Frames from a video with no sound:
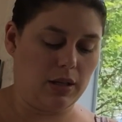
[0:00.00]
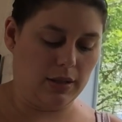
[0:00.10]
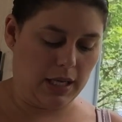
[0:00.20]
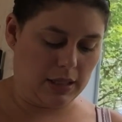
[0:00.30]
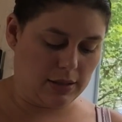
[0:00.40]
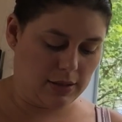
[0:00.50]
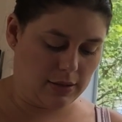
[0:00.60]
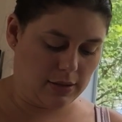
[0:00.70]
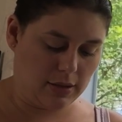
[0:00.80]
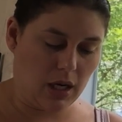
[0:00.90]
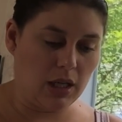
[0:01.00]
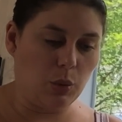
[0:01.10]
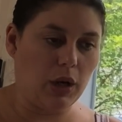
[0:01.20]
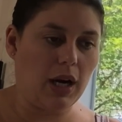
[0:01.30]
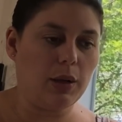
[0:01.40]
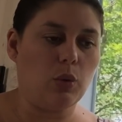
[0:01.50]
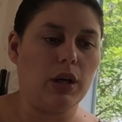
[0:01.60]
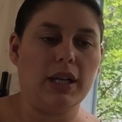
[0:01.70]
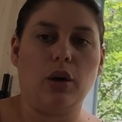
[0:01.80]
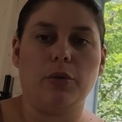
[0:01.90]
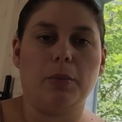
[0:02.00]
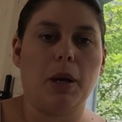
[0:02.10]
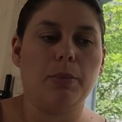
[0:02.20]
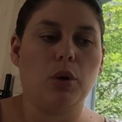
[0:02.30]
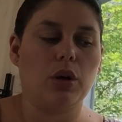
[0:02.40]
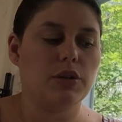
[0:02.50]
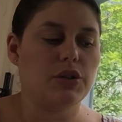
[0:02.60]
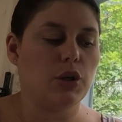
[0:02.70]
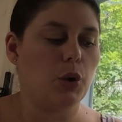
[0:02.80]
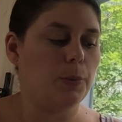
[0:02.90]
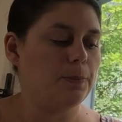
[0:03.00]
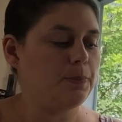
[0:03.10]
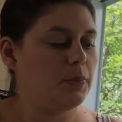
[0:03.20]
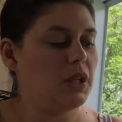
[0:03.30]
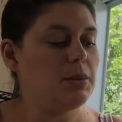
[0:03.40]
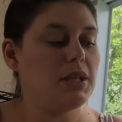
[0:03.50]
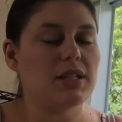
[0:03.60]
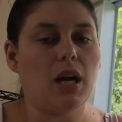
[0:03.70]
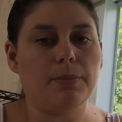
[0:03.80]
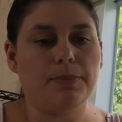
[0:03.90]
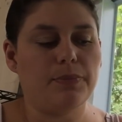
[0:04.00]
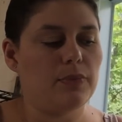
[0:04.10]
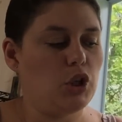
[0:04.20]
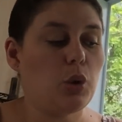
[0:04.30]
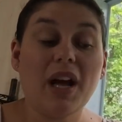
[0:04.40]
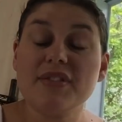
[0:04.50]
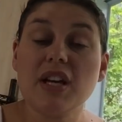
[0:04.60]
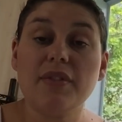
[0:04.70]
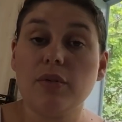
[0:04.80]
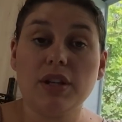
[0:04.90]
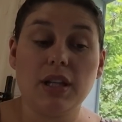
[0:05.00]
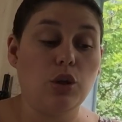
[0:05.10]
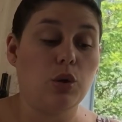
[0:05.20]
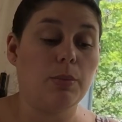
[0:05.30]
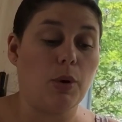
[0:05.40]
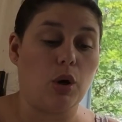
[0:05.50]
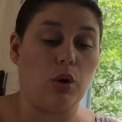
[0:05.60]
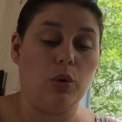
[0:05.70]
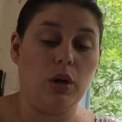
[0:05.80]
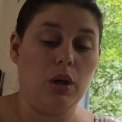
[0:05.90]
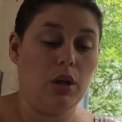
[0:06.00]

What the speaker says: And that's kind of why I want an alphabet book. So in the meantime, you don't have to have everything. You can borrow.